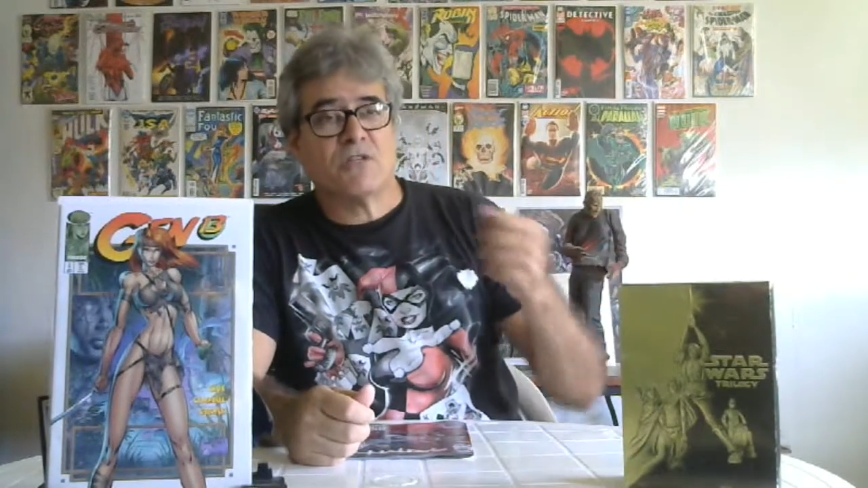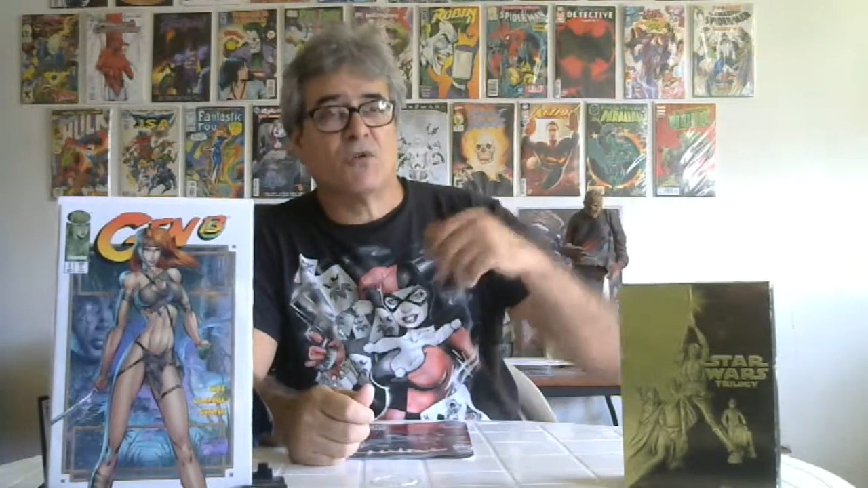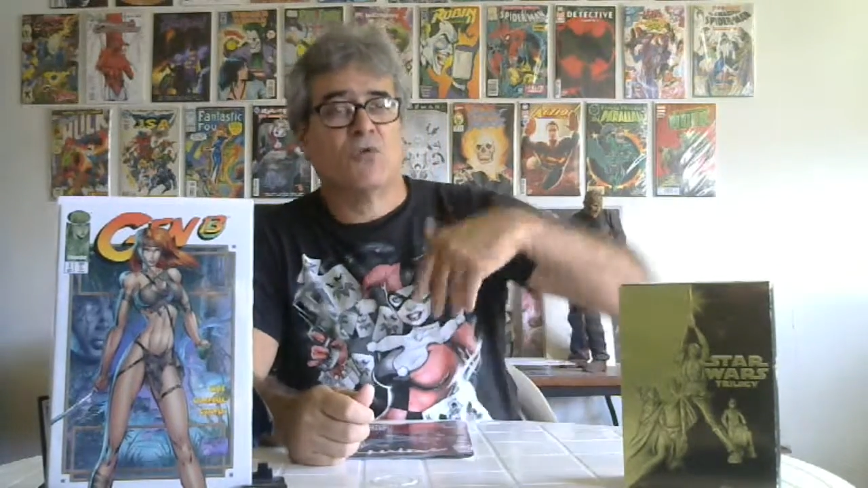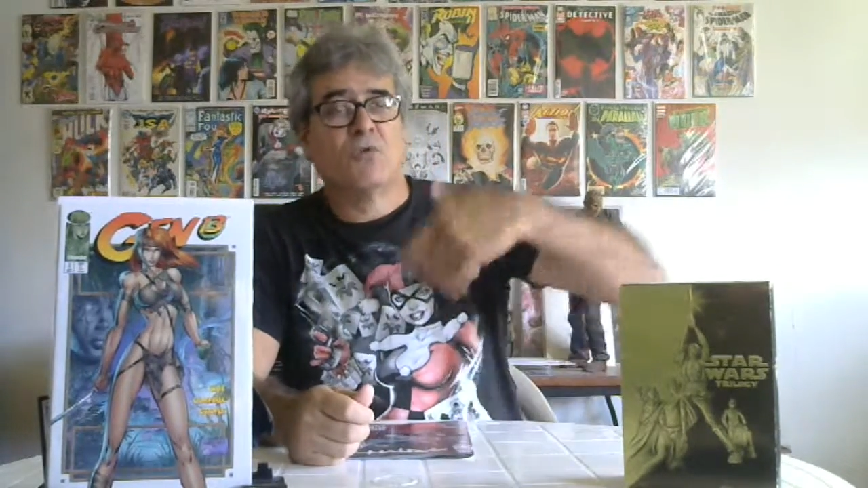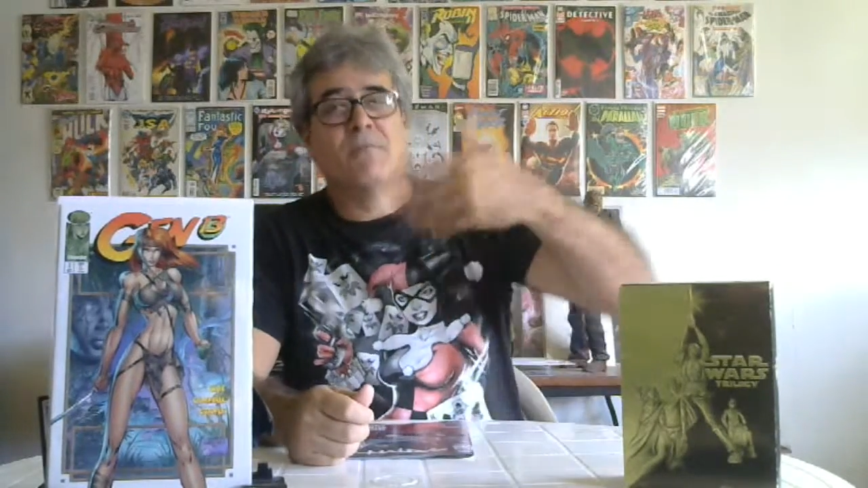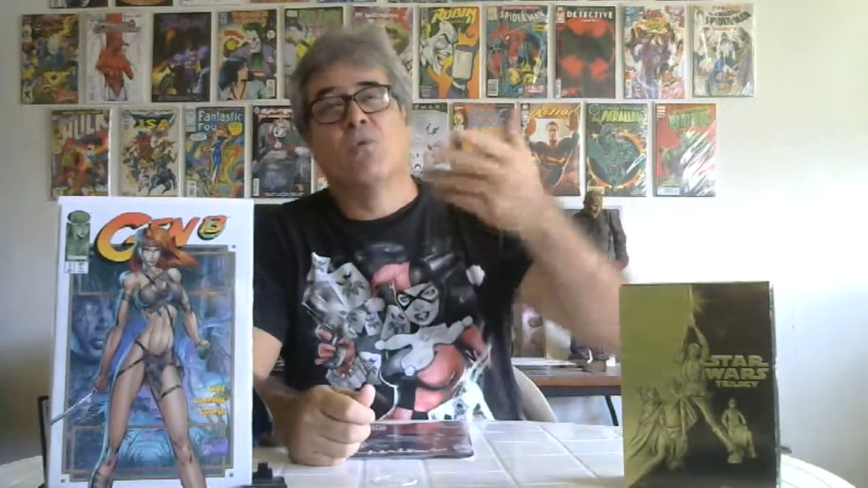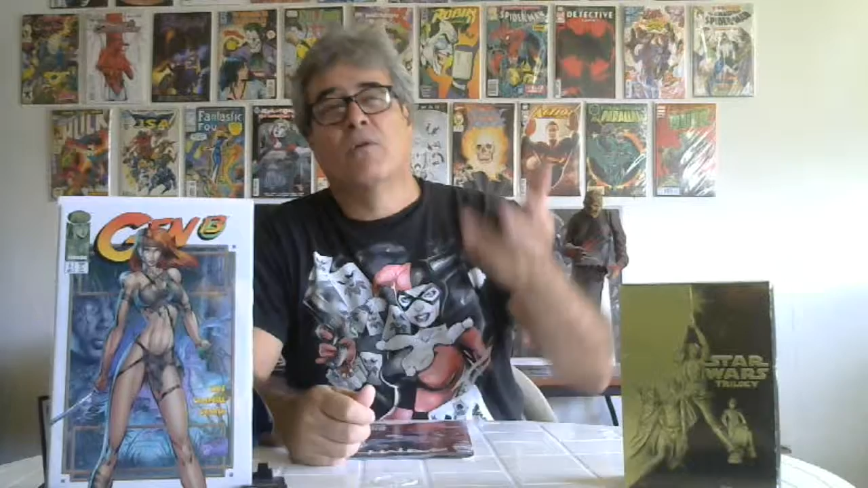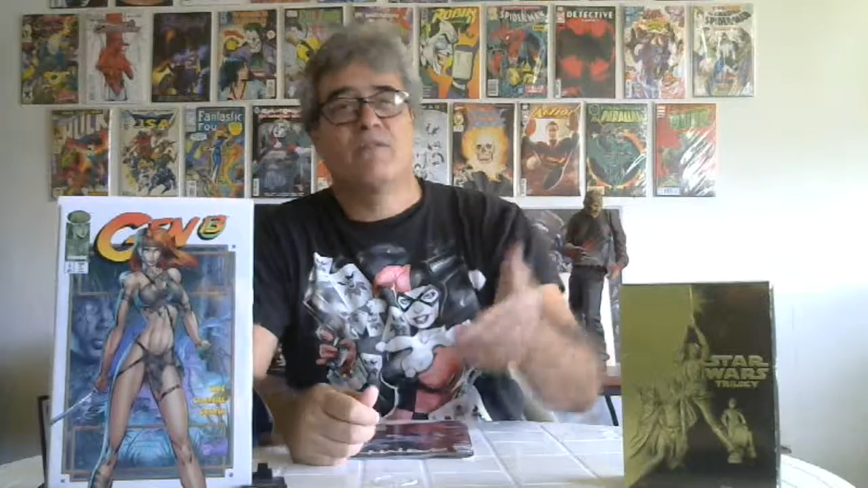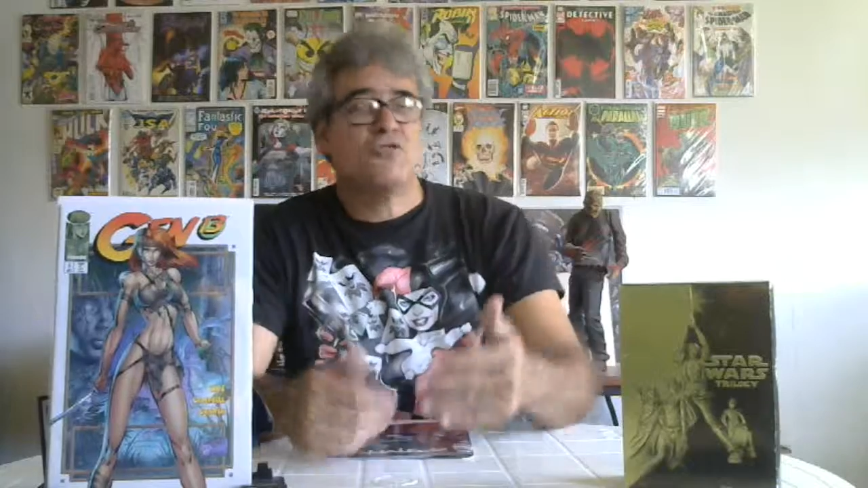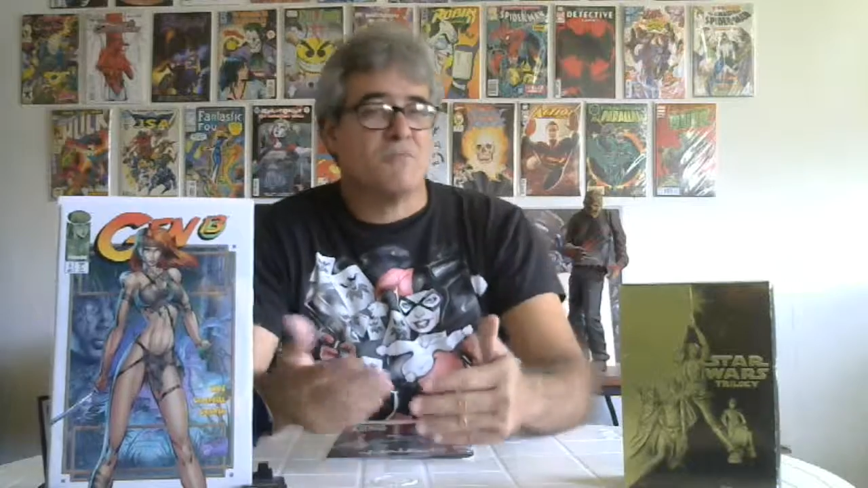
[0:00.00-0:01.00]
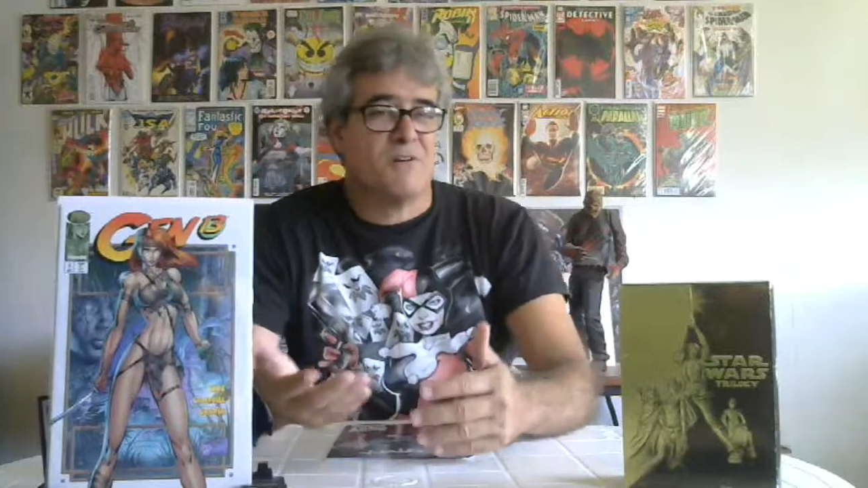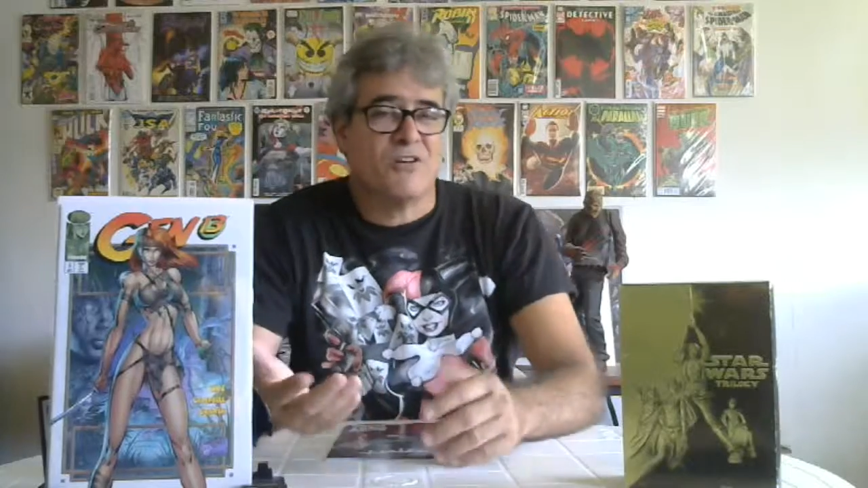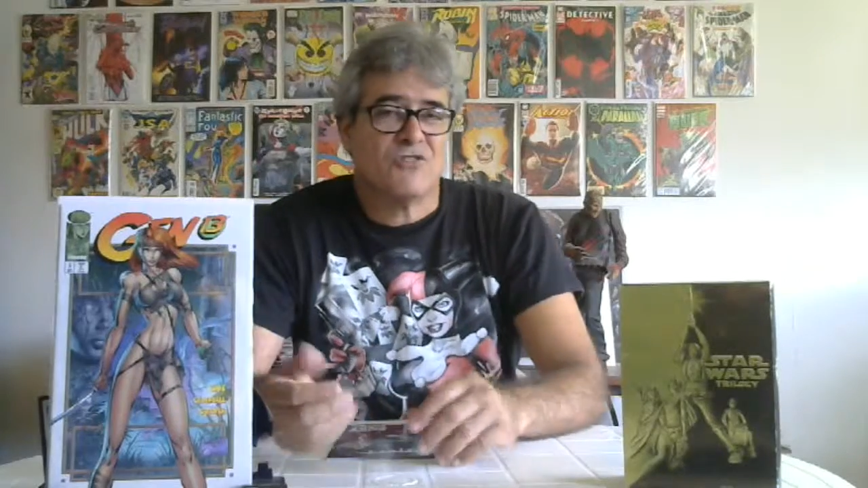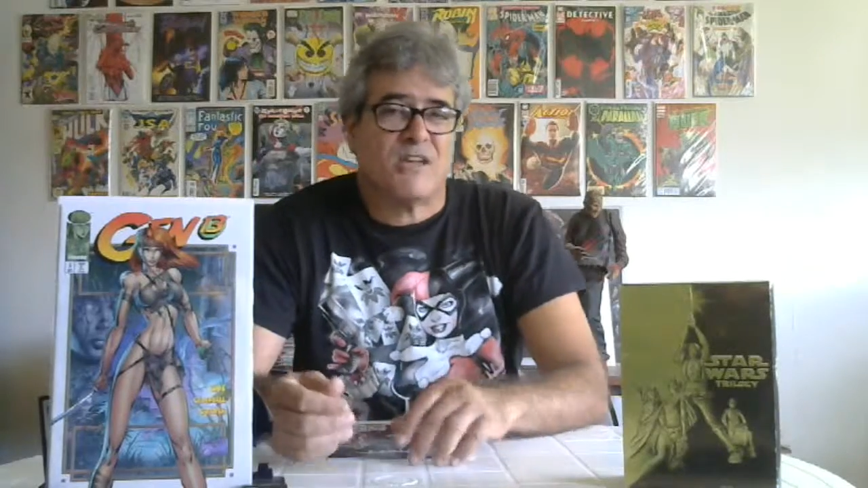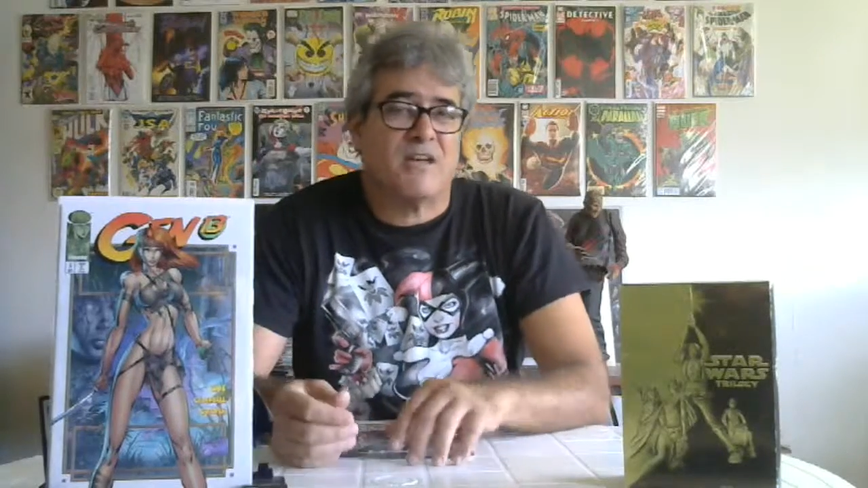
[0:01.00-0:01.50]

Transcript: He will be worrying too much